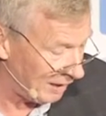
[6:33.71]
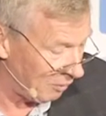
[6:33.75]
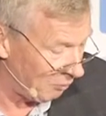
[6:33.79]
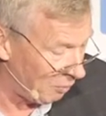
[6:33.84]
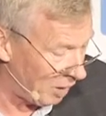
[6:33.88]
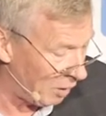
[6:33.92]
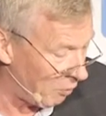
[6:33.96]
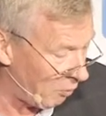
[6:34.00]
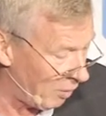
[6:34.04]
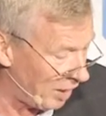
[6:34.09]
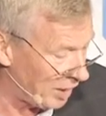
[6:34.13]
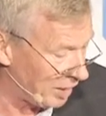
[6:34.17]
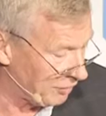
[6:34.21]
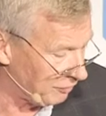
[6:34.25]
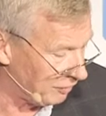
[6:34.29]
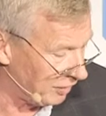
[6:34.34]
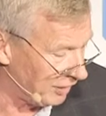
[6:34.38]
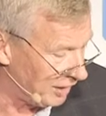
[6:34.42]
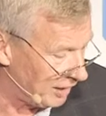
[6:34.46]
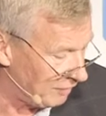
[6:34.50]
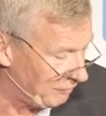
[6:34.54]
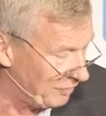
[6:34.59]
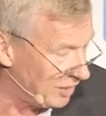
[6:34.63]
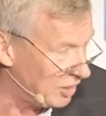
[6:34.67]

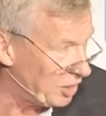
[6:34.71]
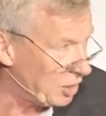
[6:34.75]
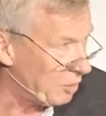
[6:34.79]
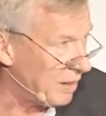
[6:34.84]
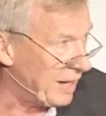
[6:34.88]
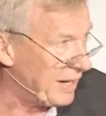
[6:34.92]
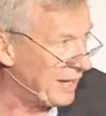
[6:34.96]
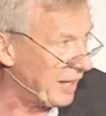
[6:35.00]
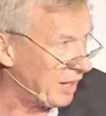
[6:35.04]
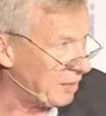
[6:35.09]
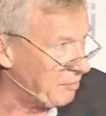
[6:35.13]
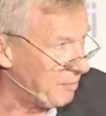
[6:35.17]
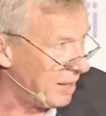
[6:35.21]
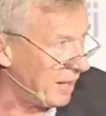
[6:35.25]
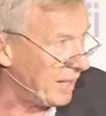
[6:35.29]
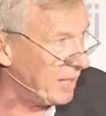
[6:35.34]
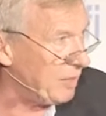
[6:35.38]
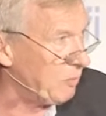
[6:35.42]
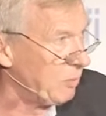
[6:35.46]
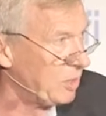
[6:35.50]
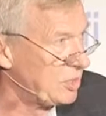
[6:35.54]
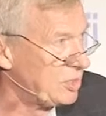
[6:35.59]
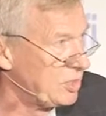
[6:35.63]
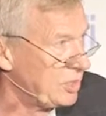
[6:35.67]
wonderful evening, you run out of money,
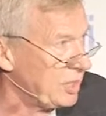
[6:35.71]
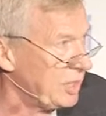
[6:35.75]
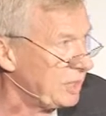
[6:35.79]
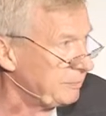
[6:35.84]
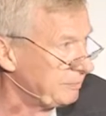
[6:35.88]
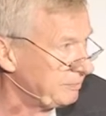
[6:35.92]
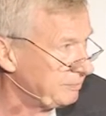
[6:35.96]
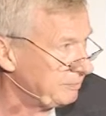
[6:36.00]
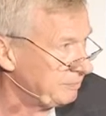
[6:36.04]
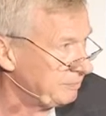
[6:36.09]
what'd you do?